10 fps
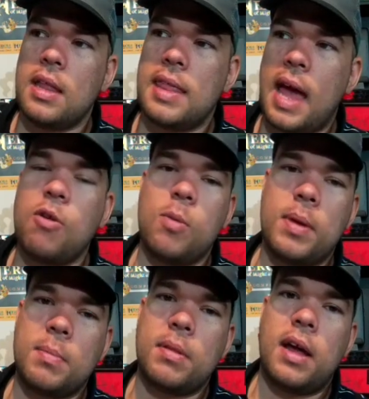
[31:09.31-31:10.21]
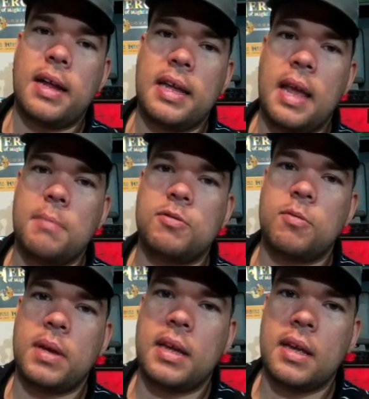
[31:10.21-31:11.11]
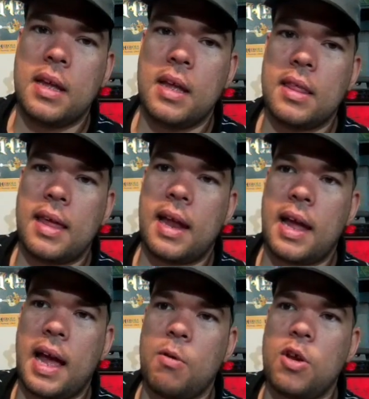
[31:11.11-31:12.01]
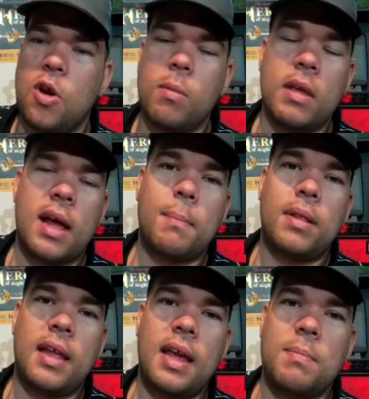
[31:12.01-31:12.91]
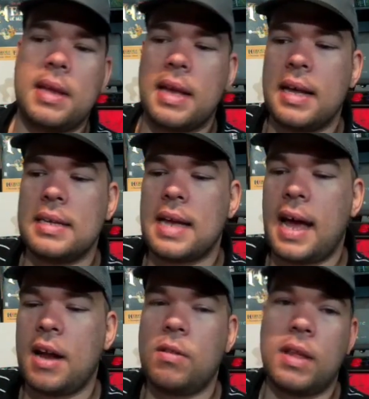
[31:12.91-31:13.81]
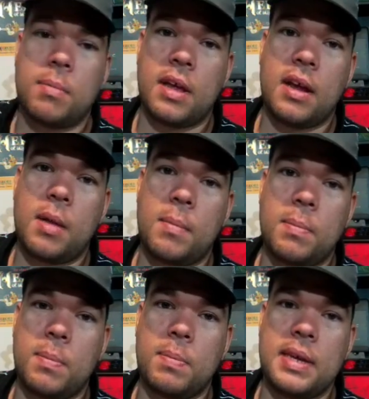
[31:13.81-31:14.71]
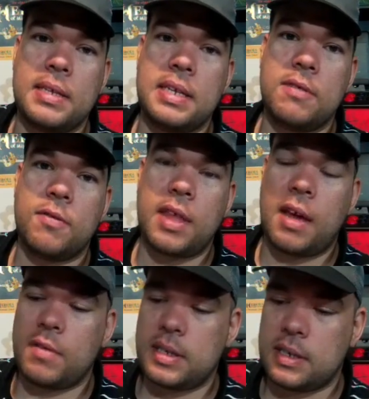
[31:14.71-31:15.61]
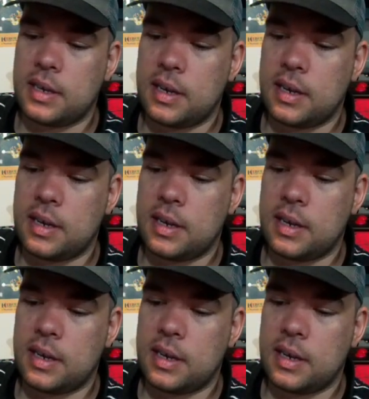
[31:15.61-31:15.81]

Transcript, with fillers: that would open up a lot of games for me that I would normally not play because I don't like playing on my PC for that reason.